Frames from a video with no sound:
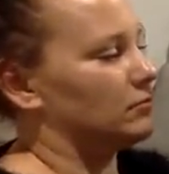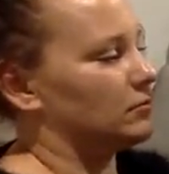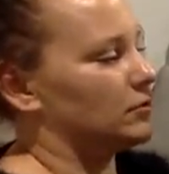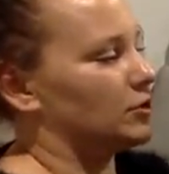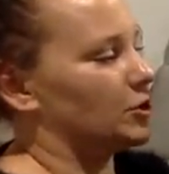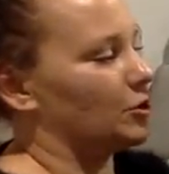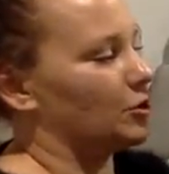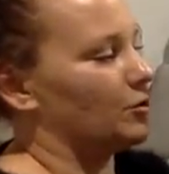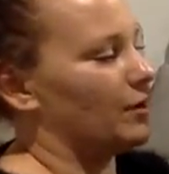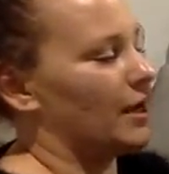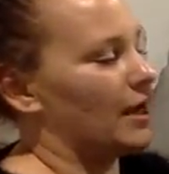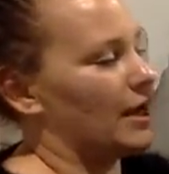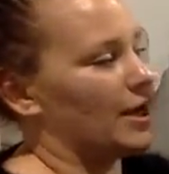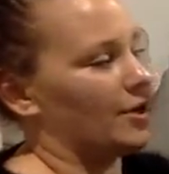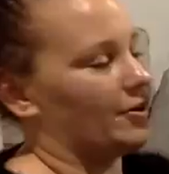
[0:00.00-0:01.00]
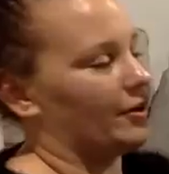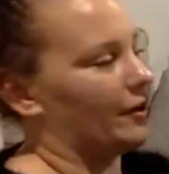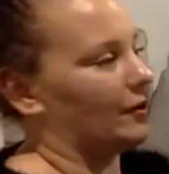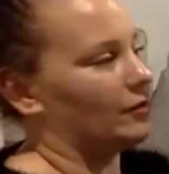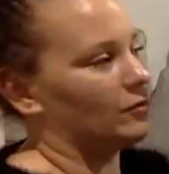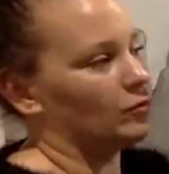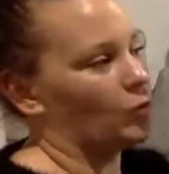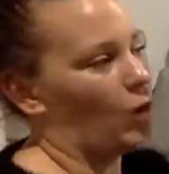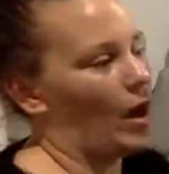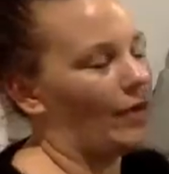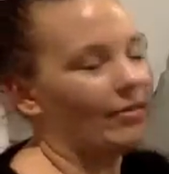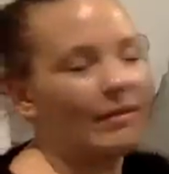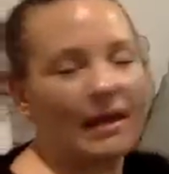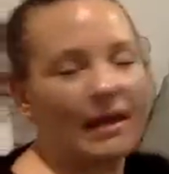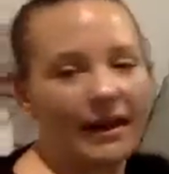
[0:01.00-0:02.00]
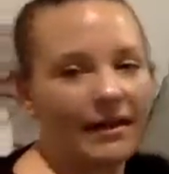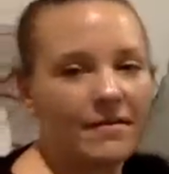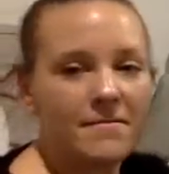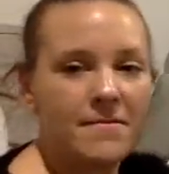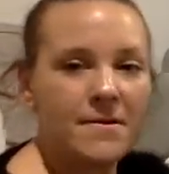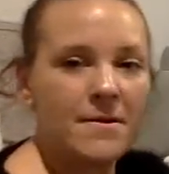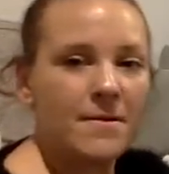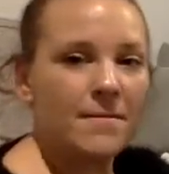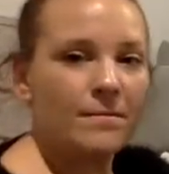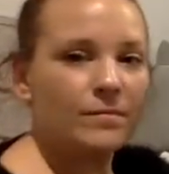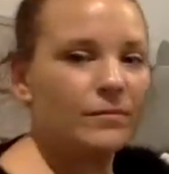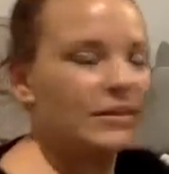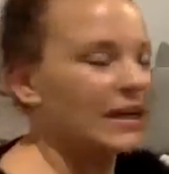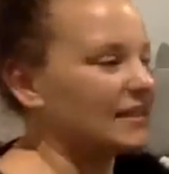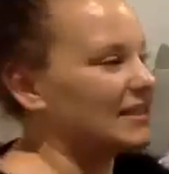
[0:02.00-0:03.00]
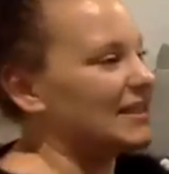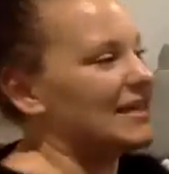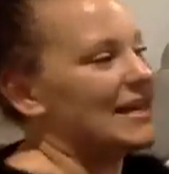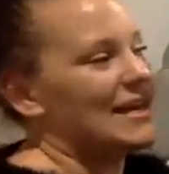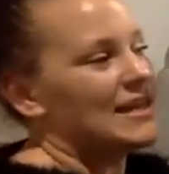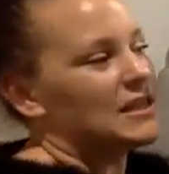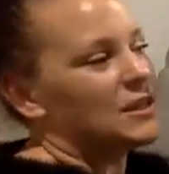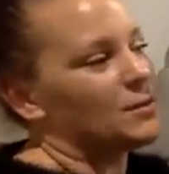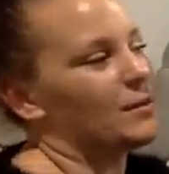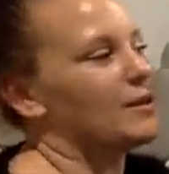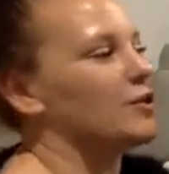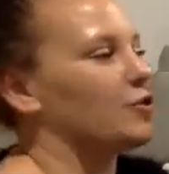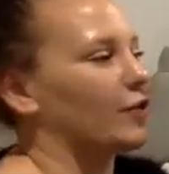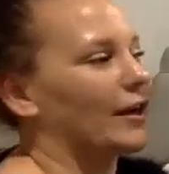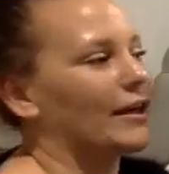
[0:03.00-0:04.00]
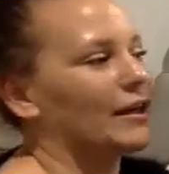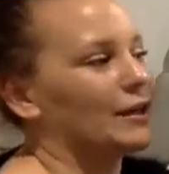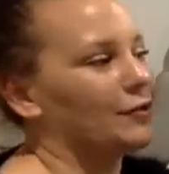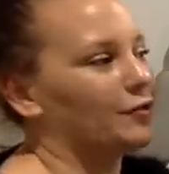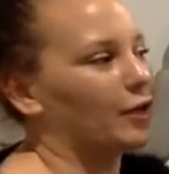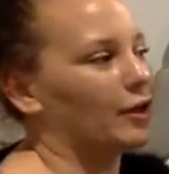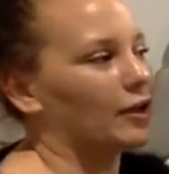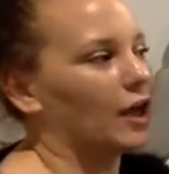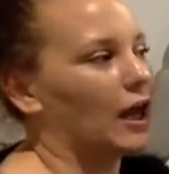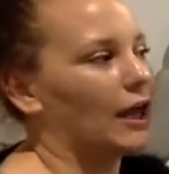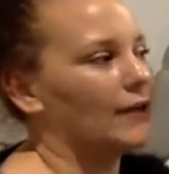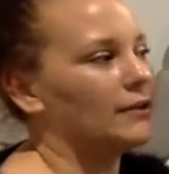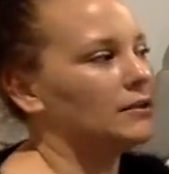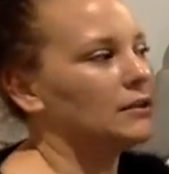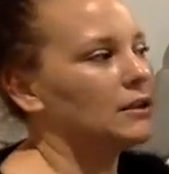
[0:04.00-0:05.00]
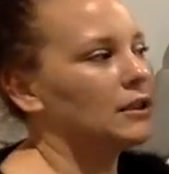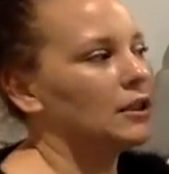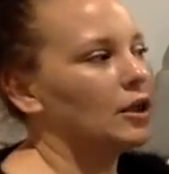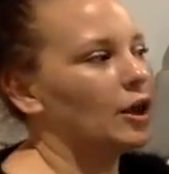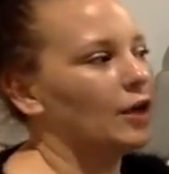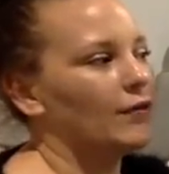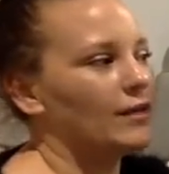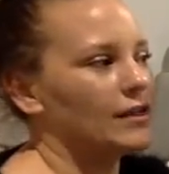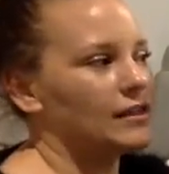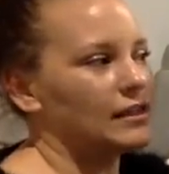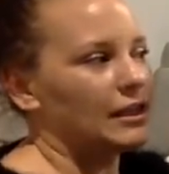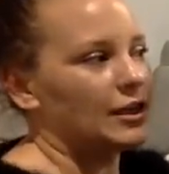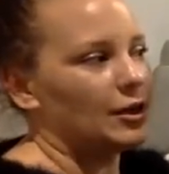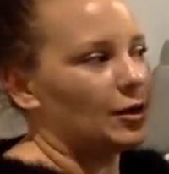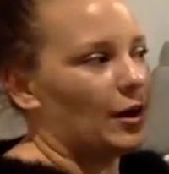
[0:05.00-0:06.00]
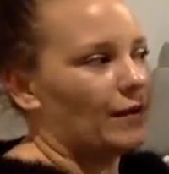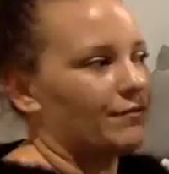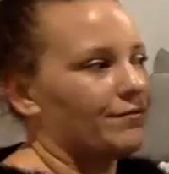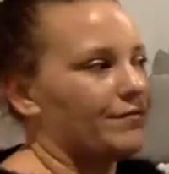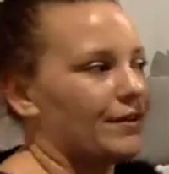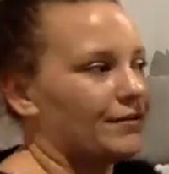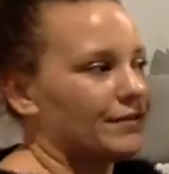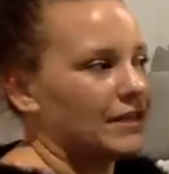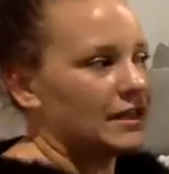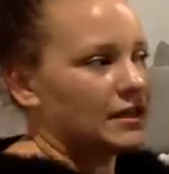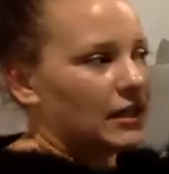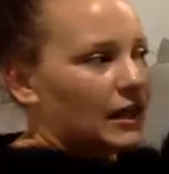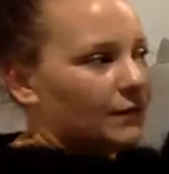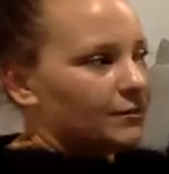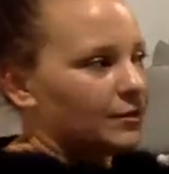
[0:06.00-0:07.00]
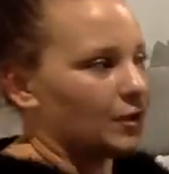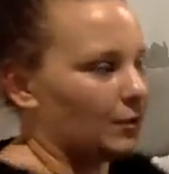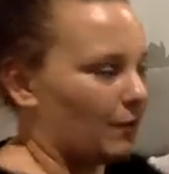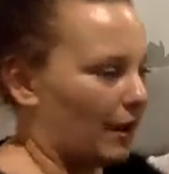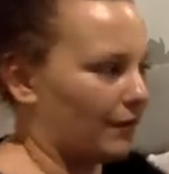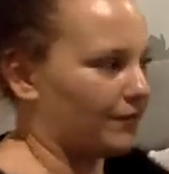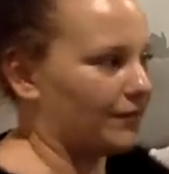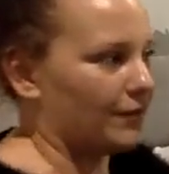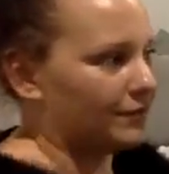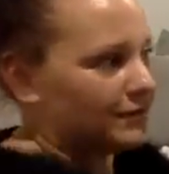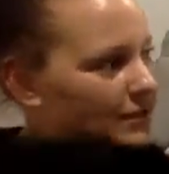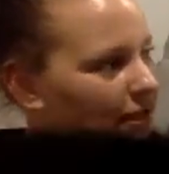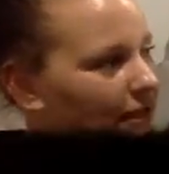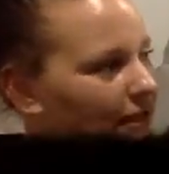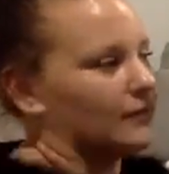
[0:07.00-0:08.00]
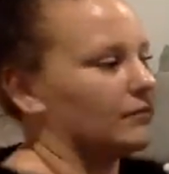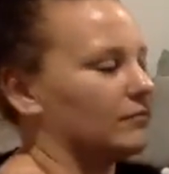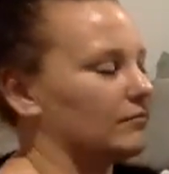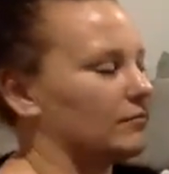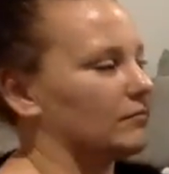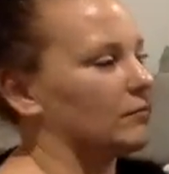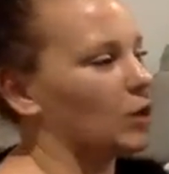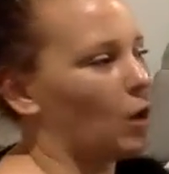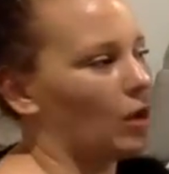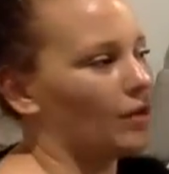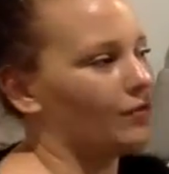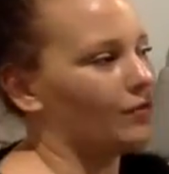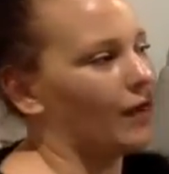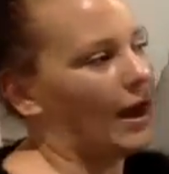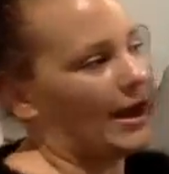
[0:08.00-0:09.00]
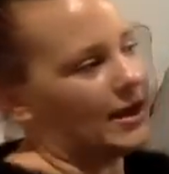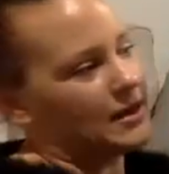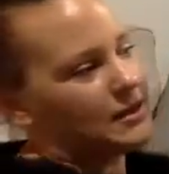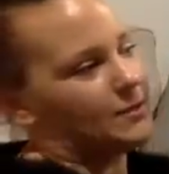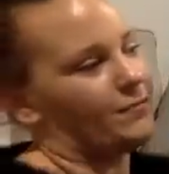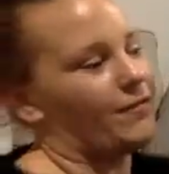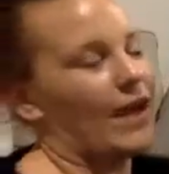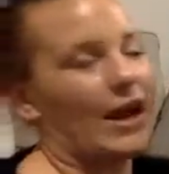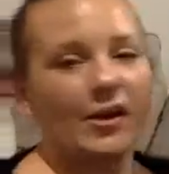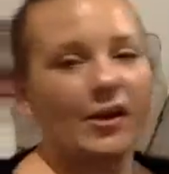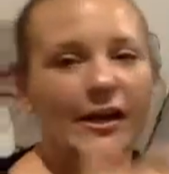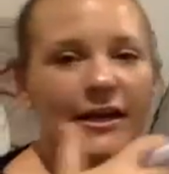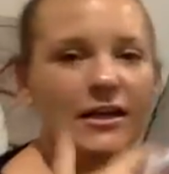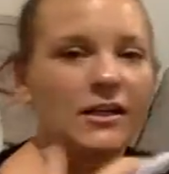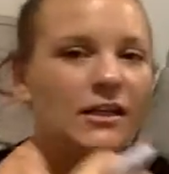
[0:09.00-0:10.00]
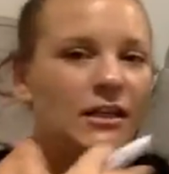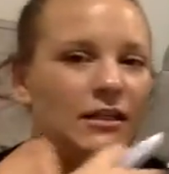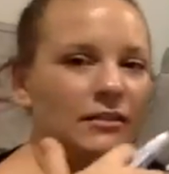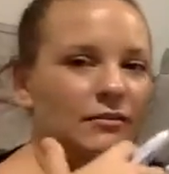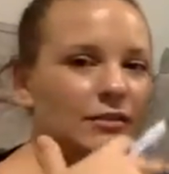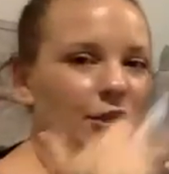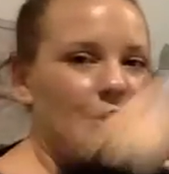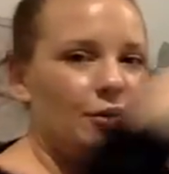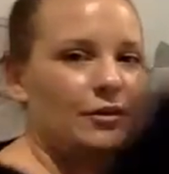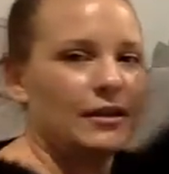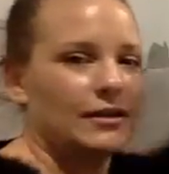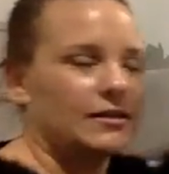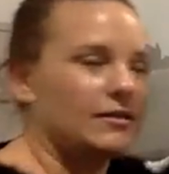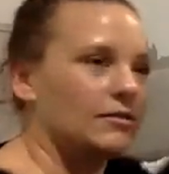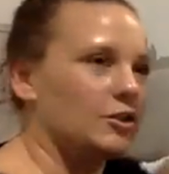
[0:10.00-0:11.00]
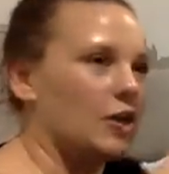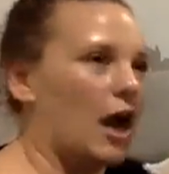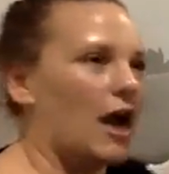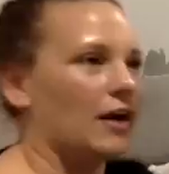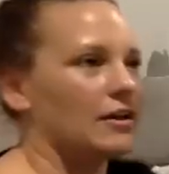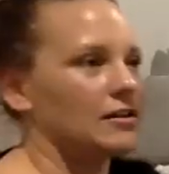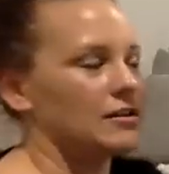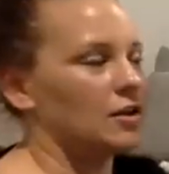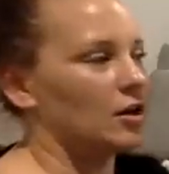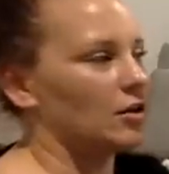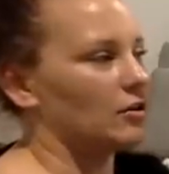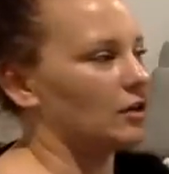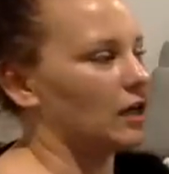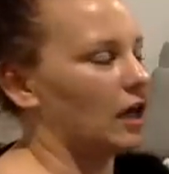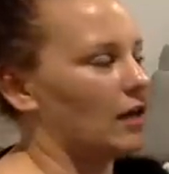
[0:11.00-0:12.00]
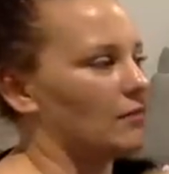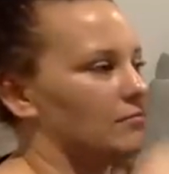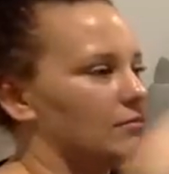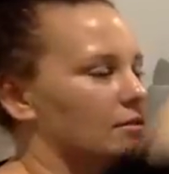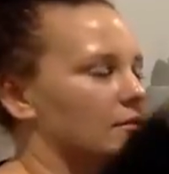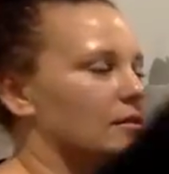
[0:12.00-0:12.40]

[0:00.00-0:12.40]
2 here and 1 there. Doesn't need to be directly frontline. Obviously, you know, I'm 50 Club, so my 50 qualifiers vary. You know, there's Jana's got clubs,